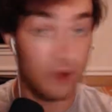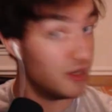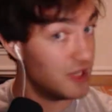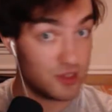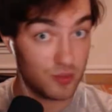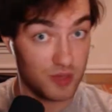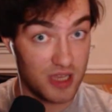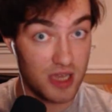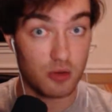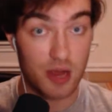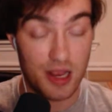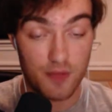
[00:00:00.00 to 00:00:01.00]
need to
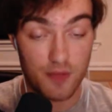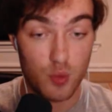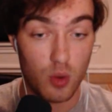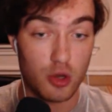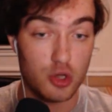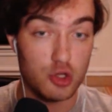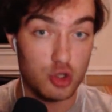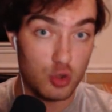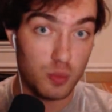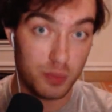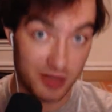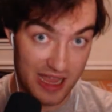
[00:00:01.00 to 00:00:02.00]
reiterate, if you are a new
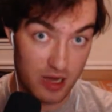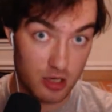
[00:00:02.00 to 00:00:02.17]
player